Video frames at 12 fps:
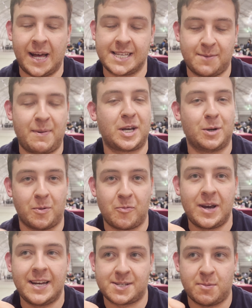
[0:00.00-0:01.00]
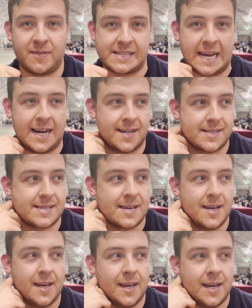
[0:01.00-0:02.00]
I had to pick up and read some of his cards.
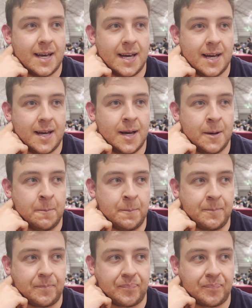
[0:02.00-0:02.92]
Um,